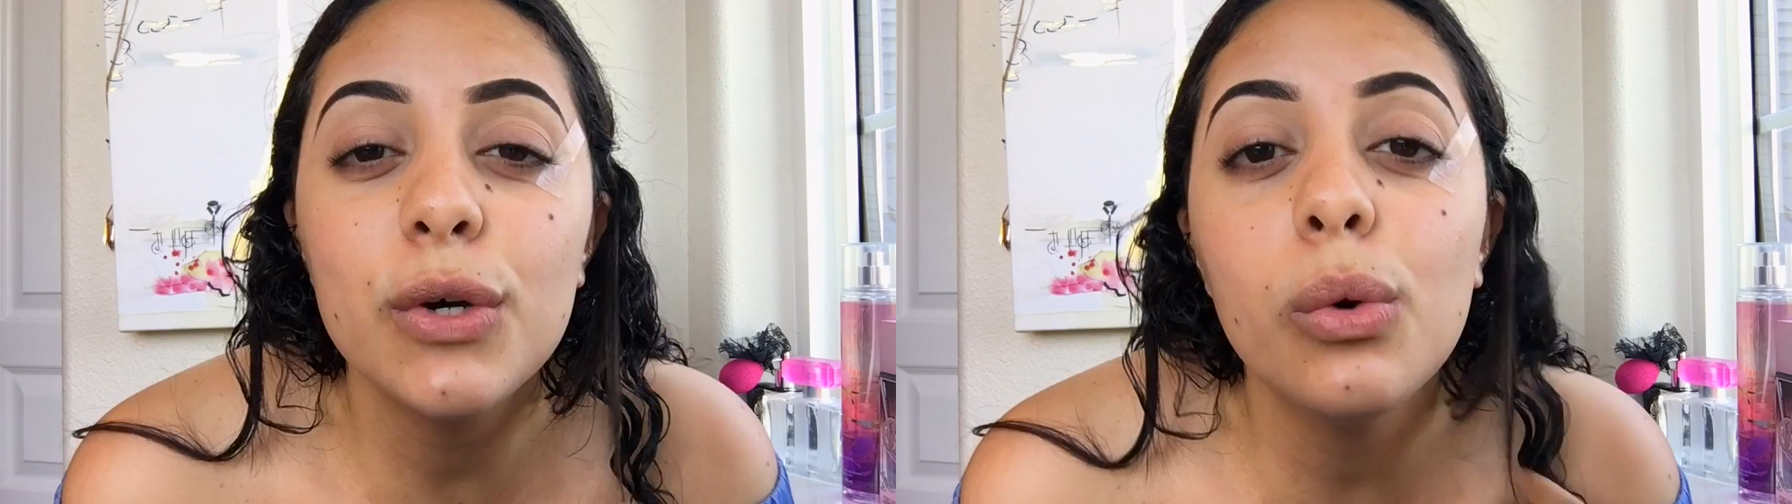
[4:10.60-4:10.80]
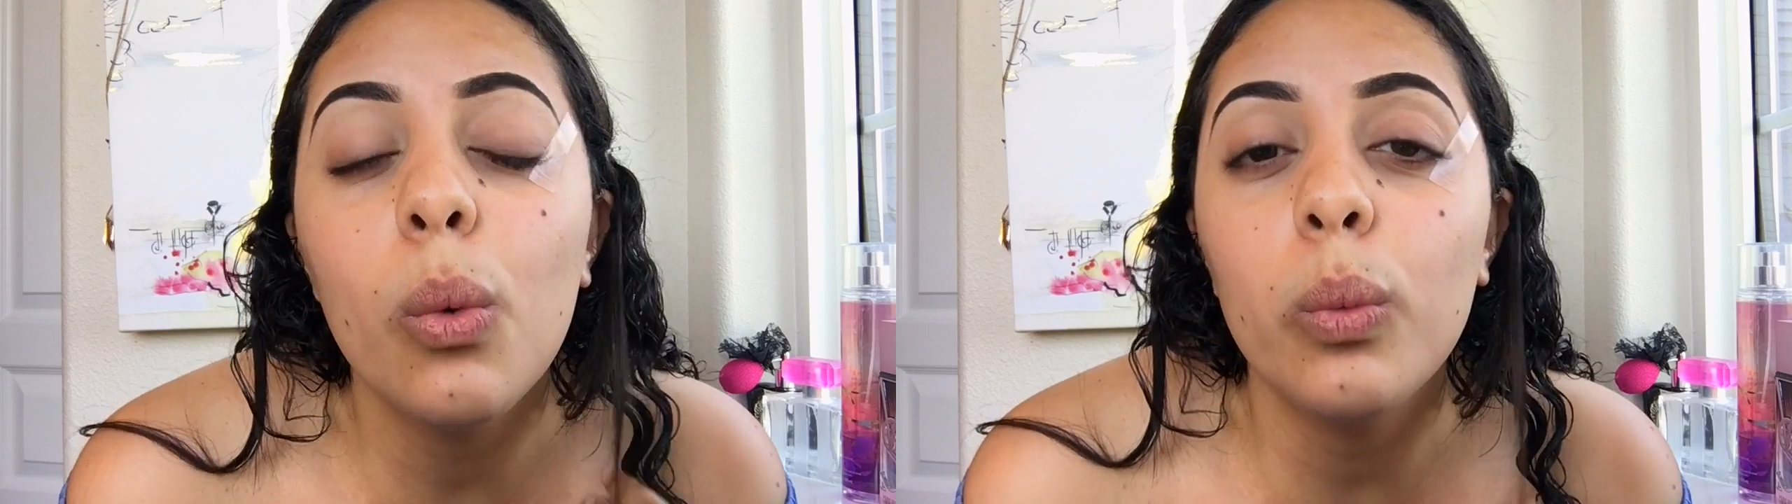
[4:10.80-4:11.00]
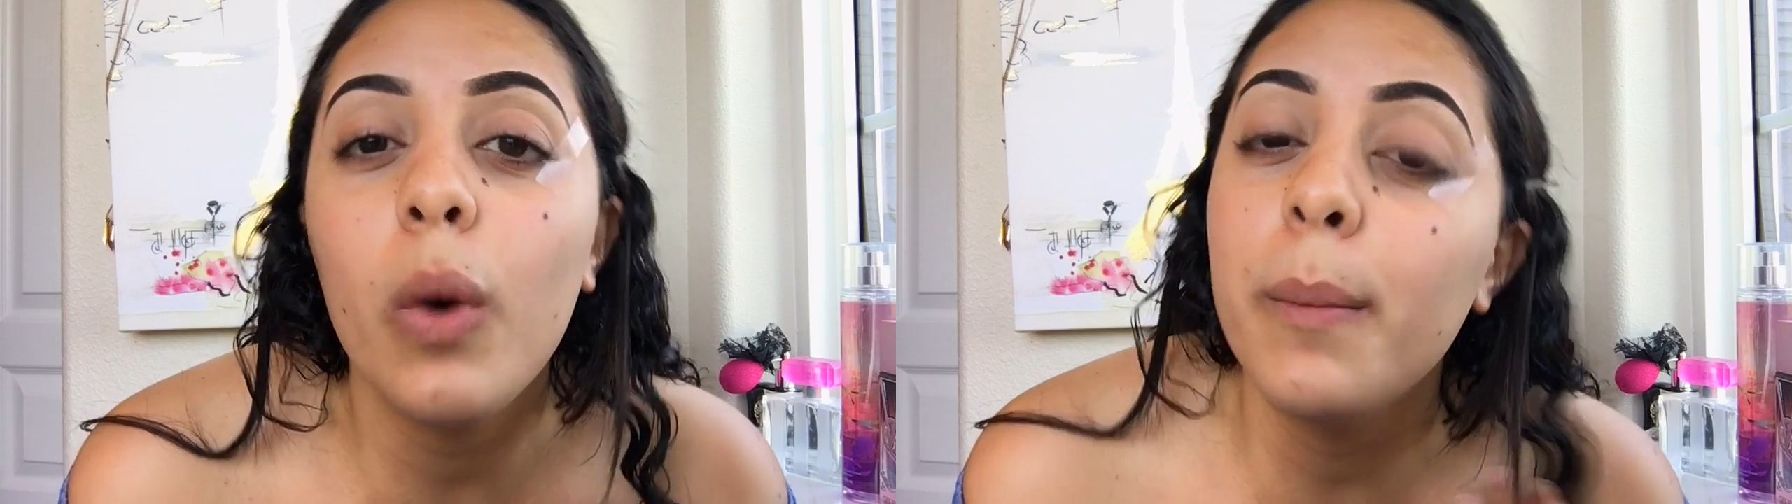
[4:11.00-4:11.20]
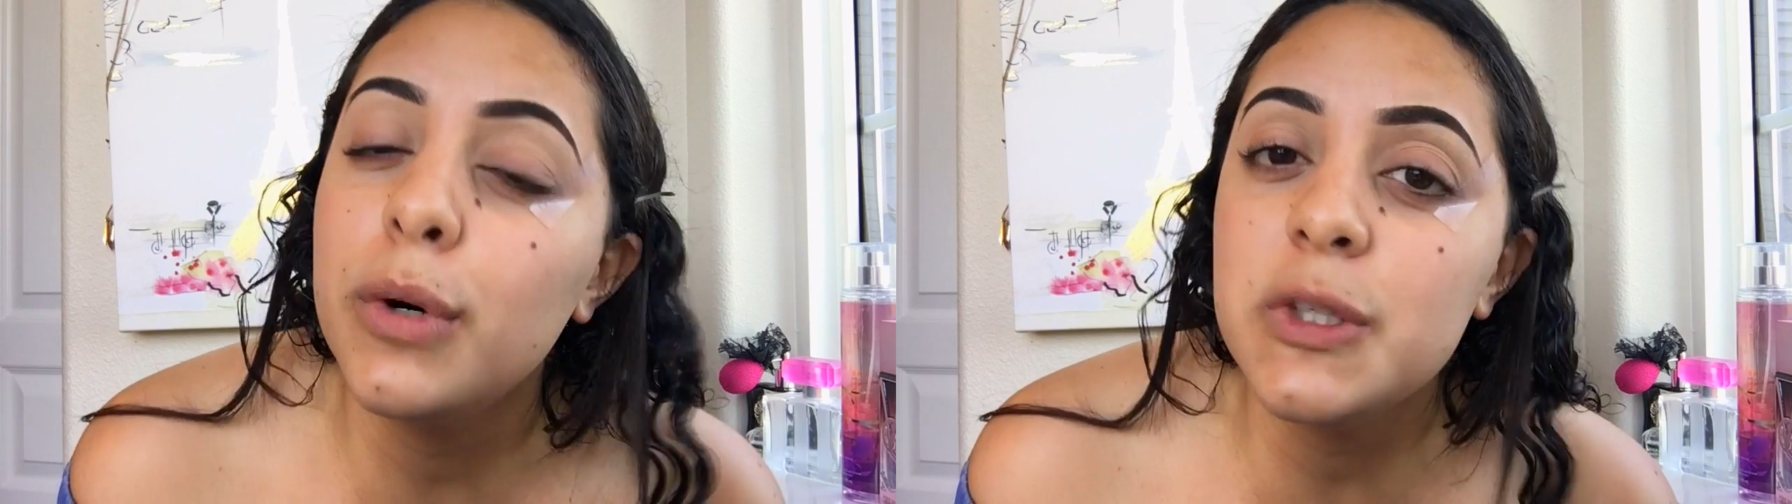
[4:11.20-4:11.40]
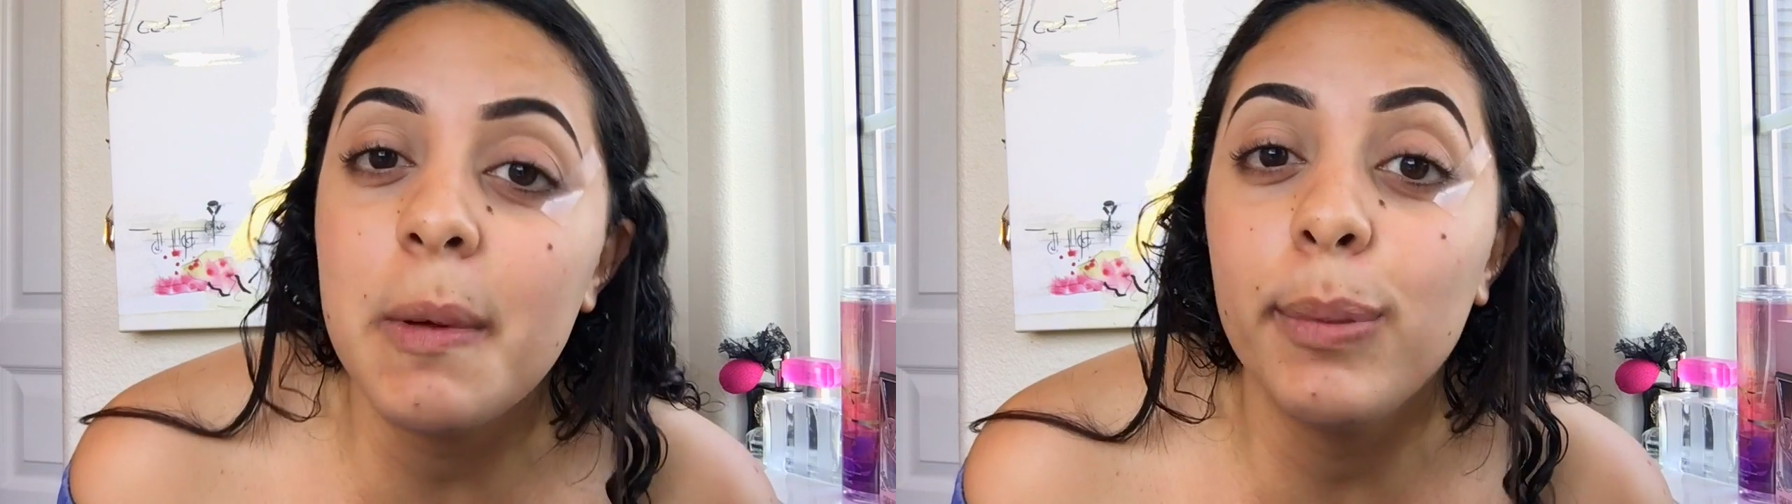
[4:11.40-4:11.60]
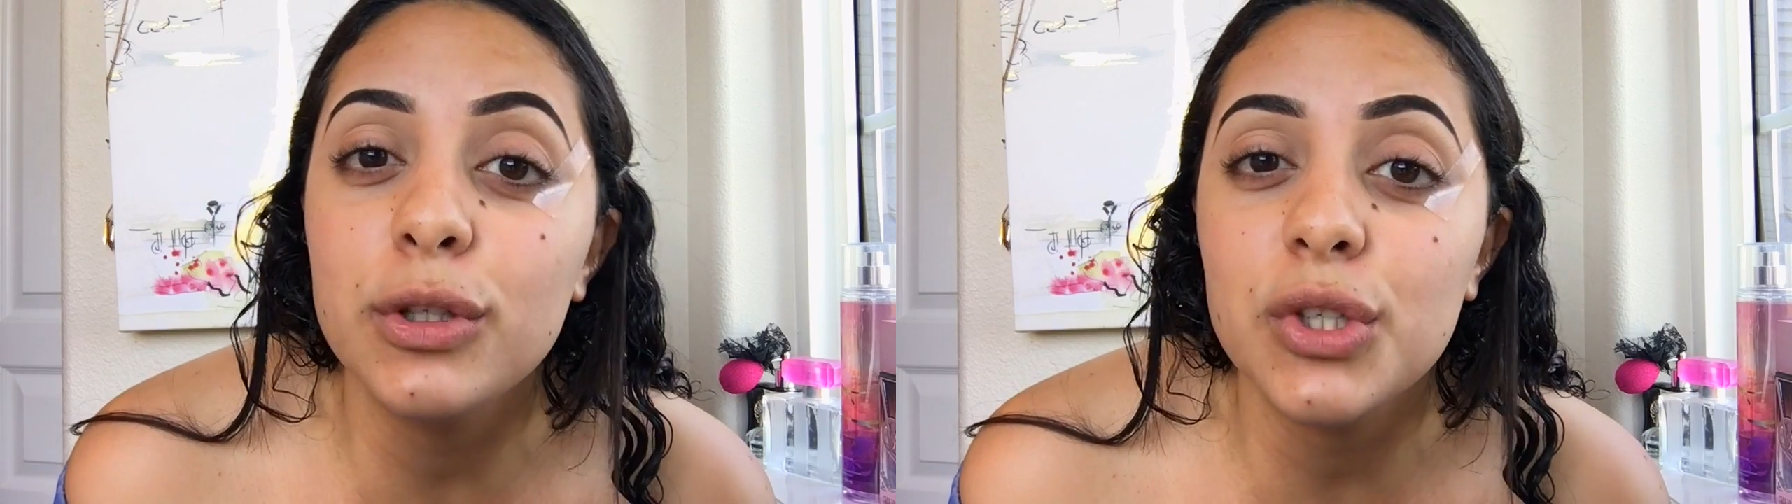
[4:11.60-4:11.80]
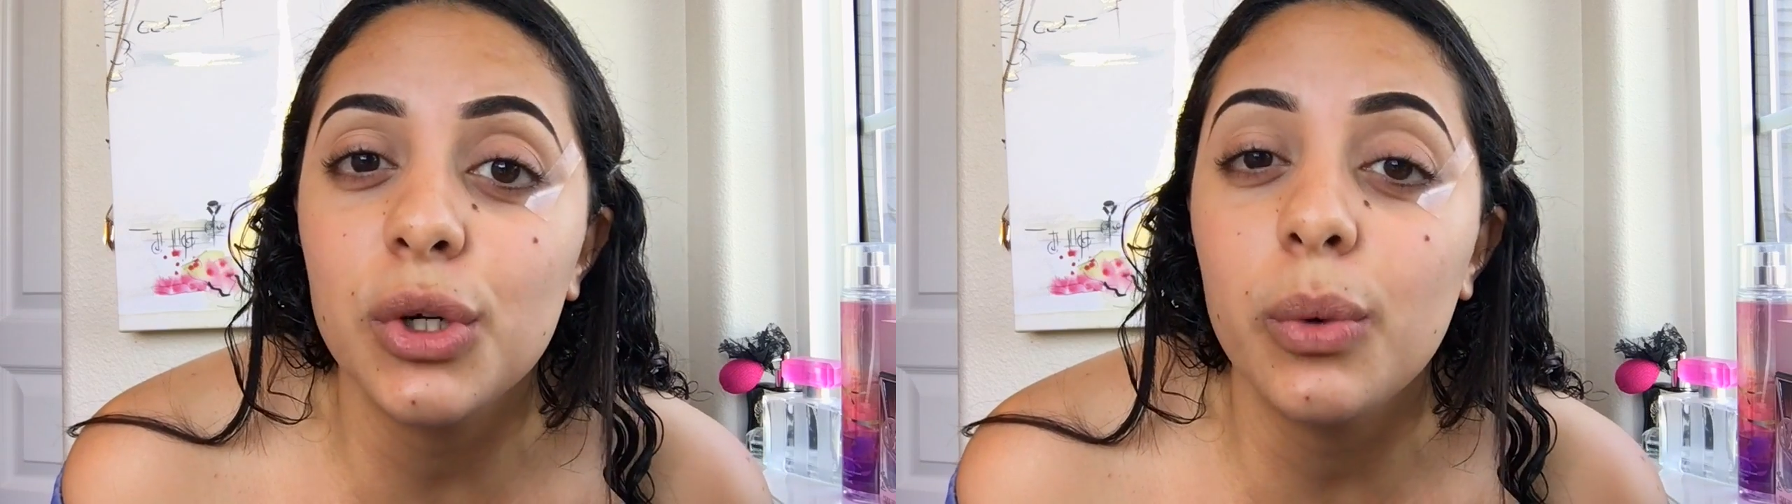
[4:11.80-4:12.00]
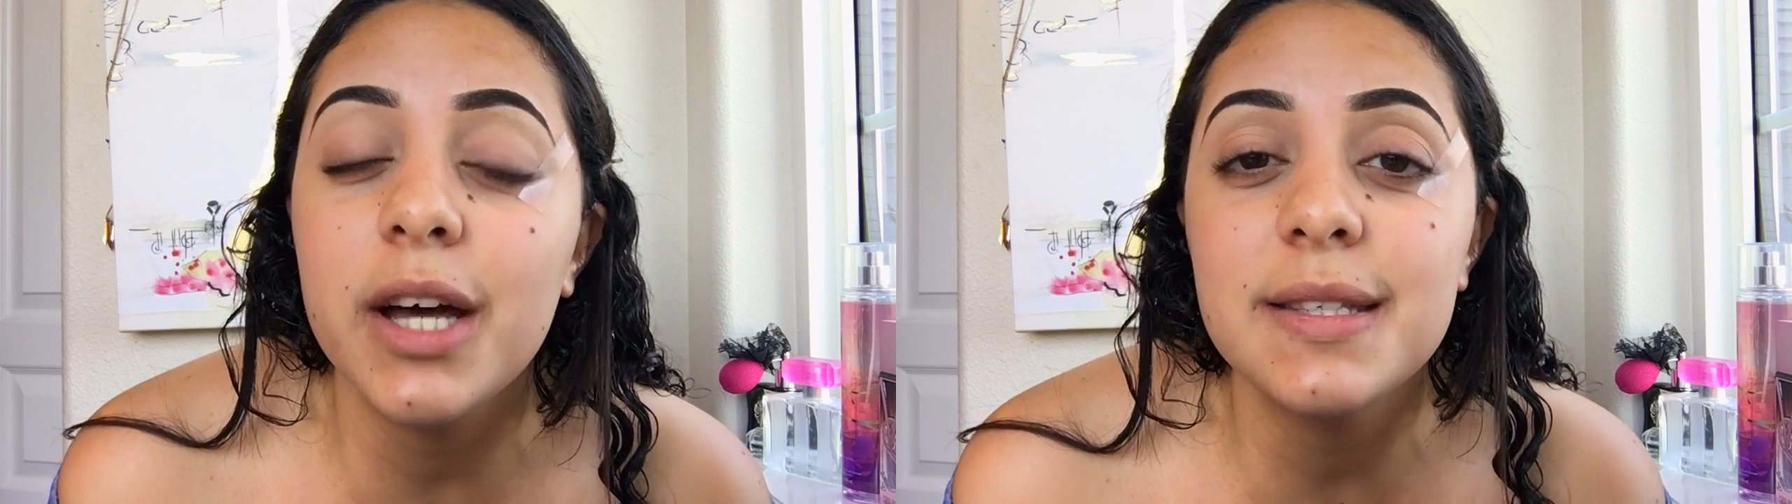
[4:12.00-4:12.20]
so what most people
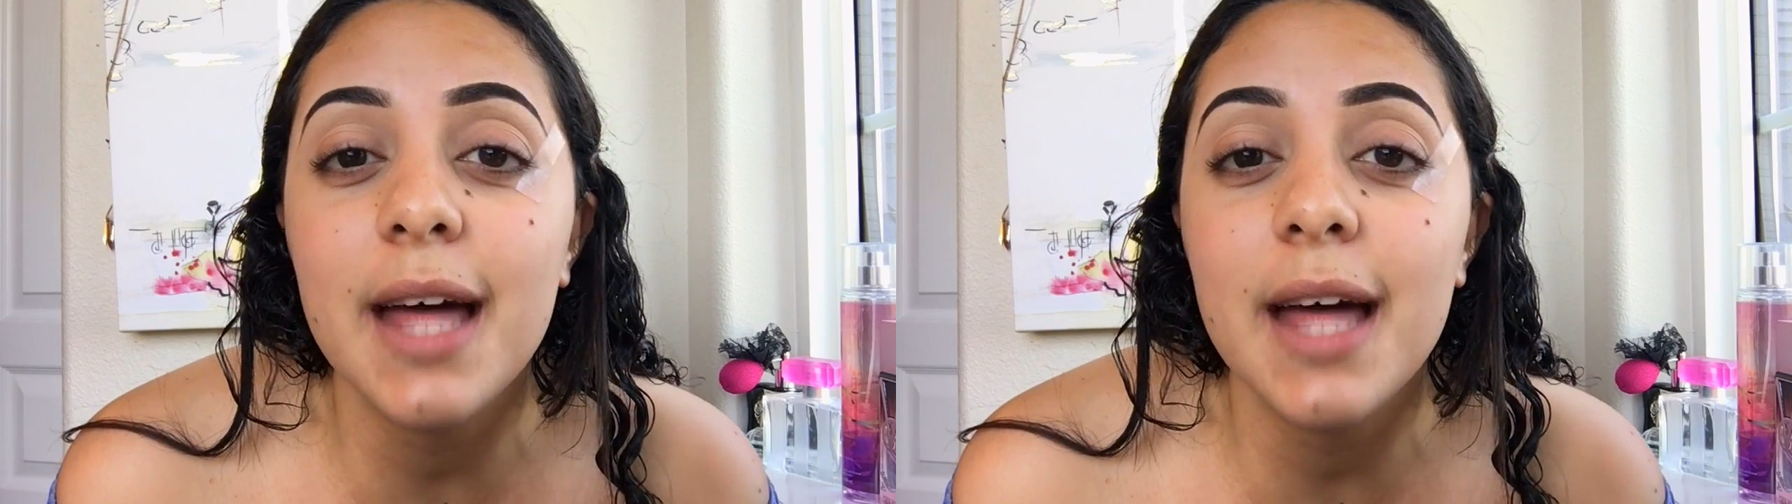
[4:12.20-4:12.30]
do is